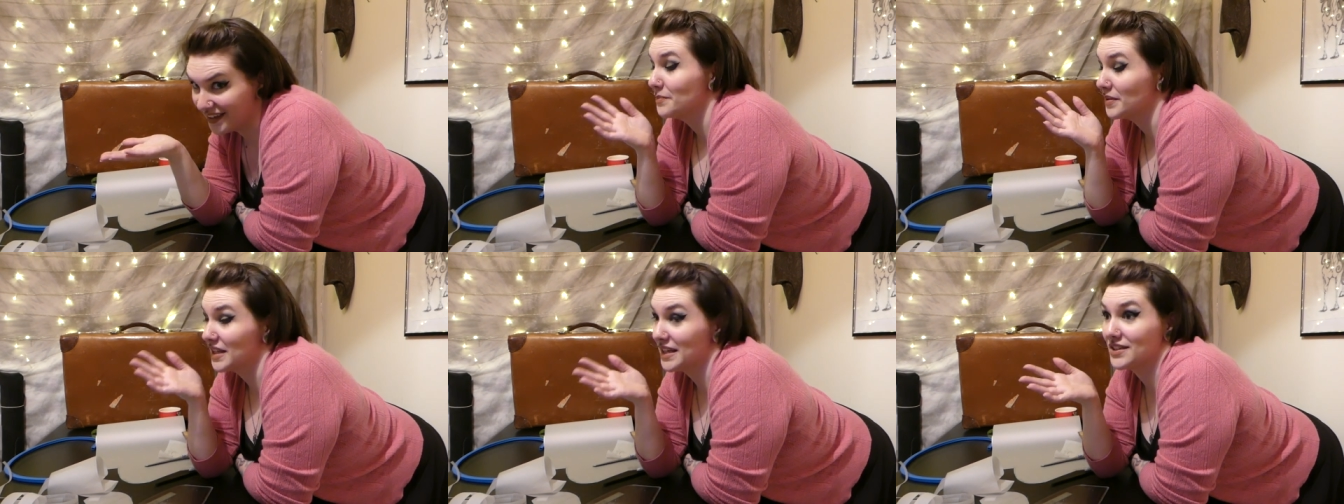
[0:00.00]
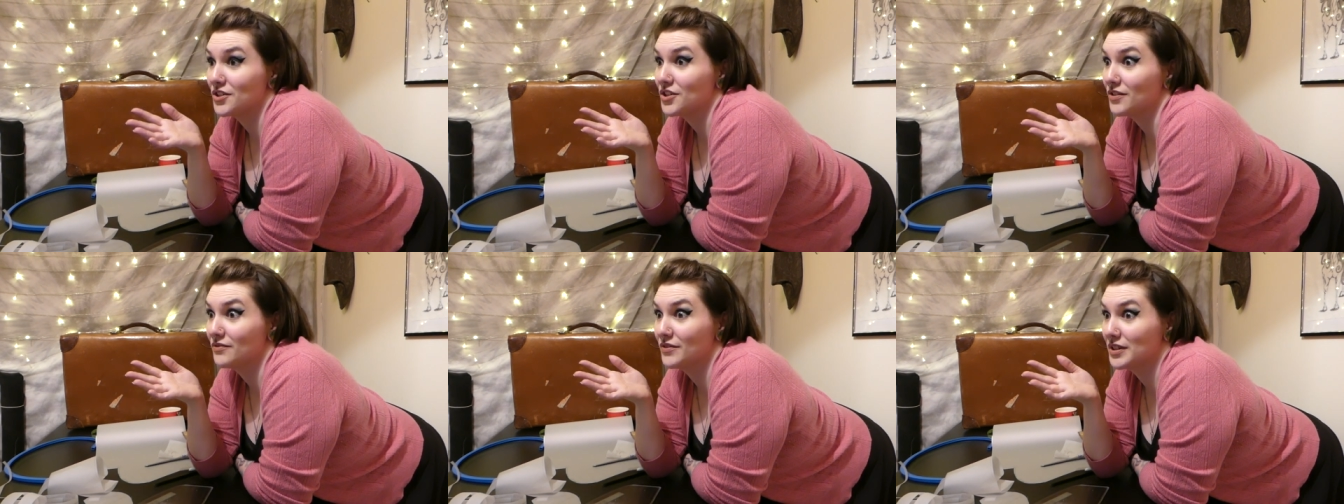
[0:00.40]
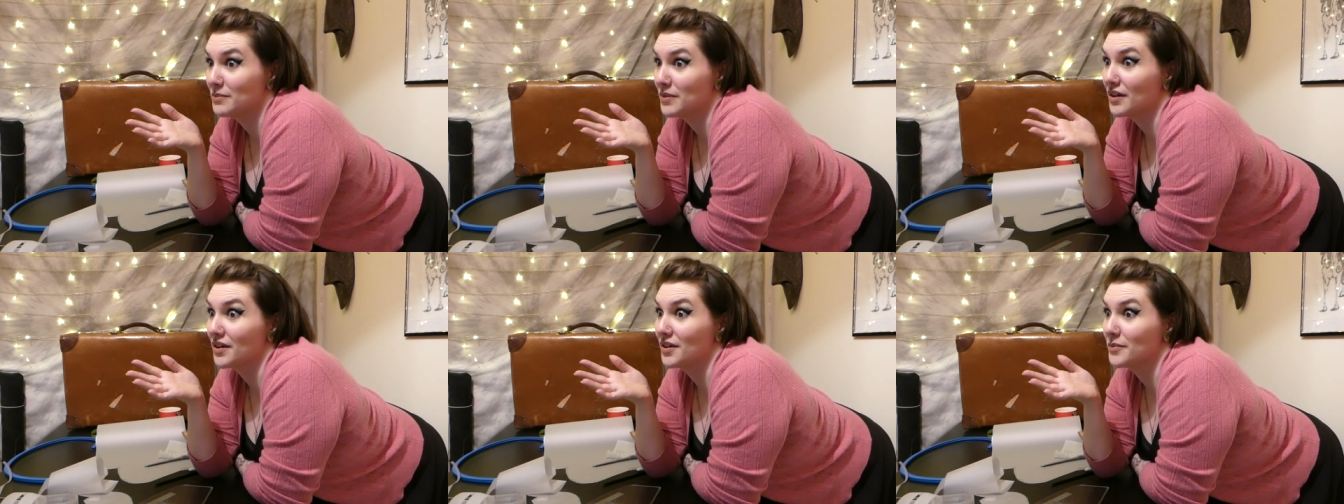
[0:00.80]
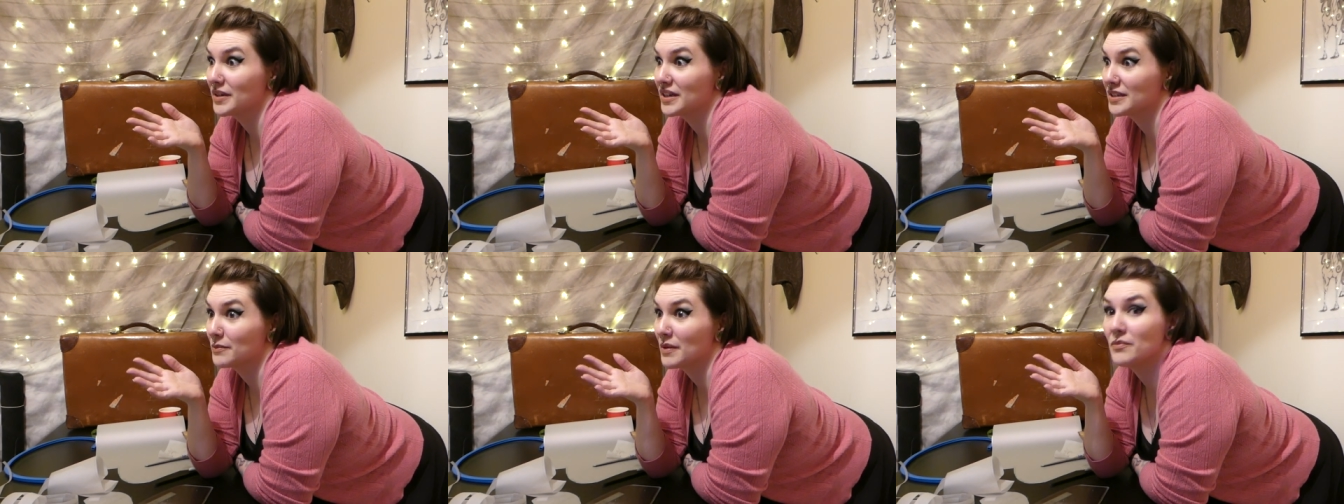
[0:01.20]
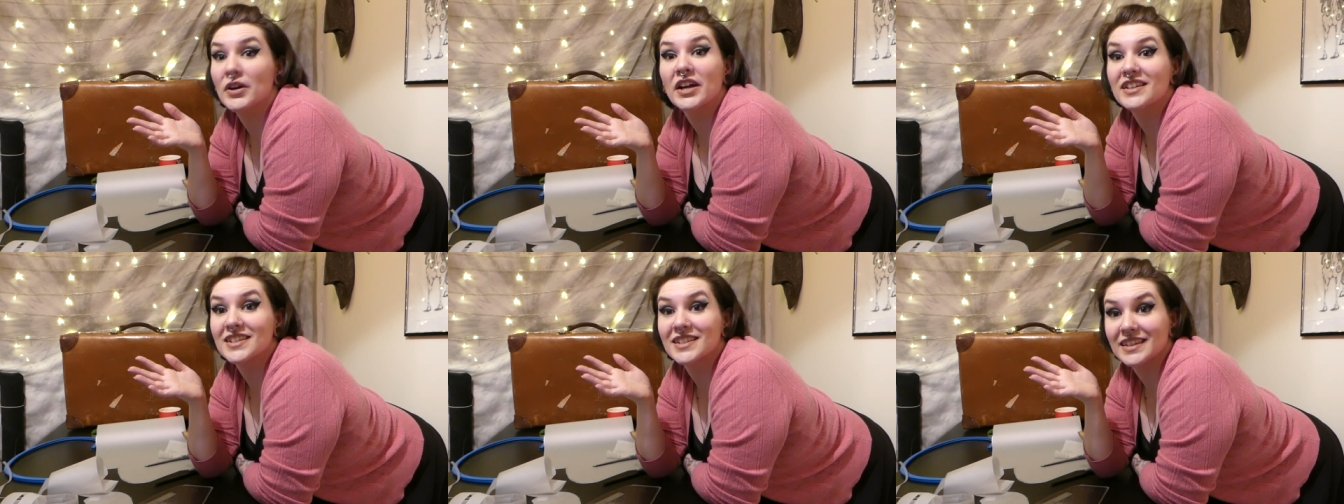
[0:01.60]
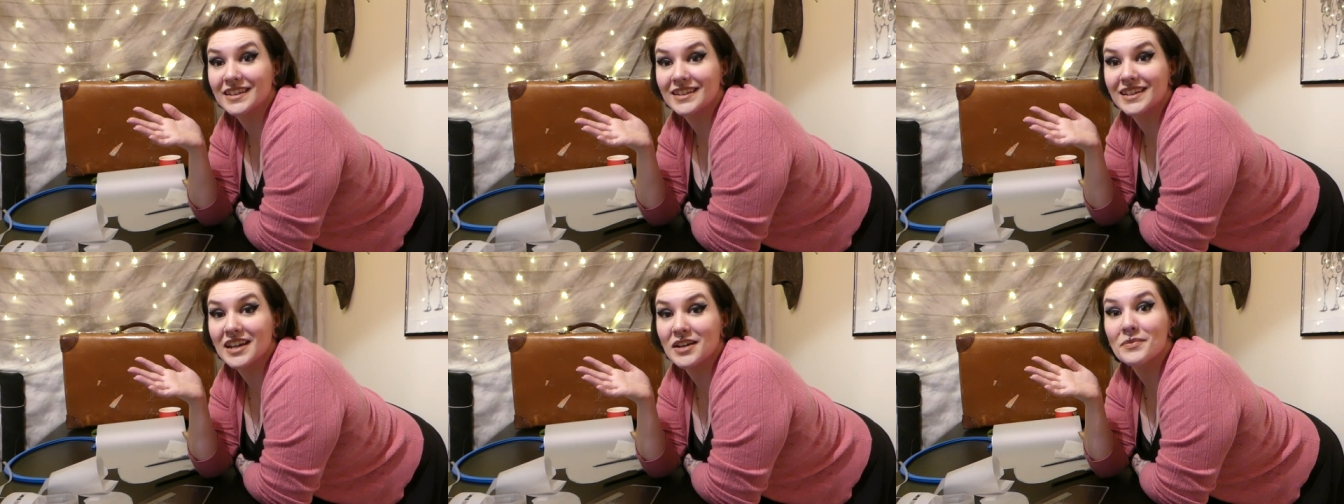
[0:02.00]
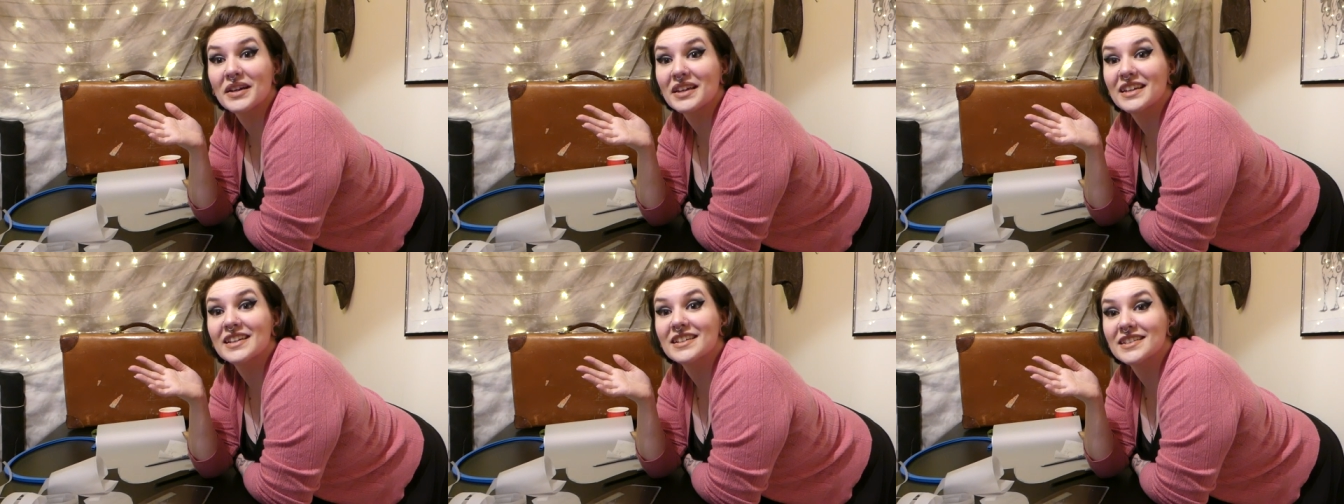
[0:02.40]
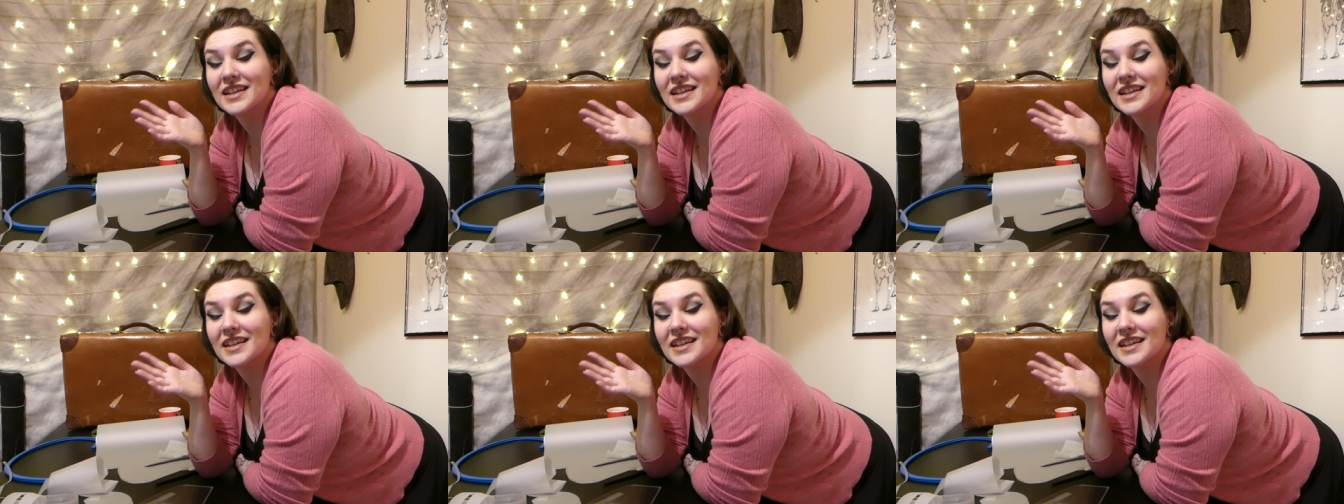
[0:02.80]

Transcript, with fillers: But that's a job for tomorrow because my brain is leaking out my ears